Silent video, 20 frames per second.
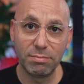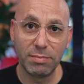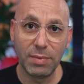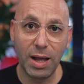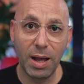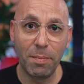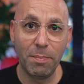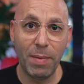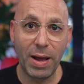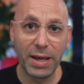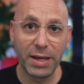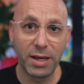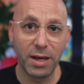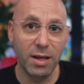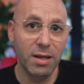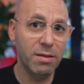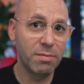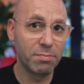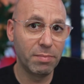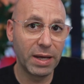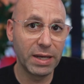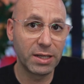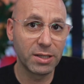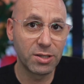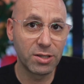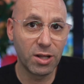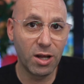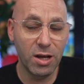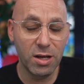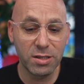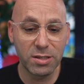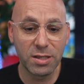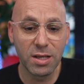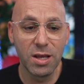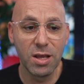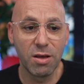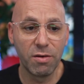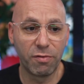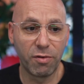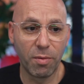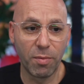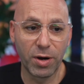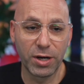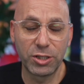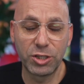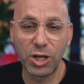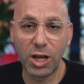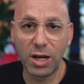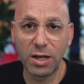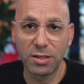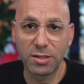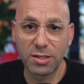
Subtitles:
I'm Micha Stocks, from our channel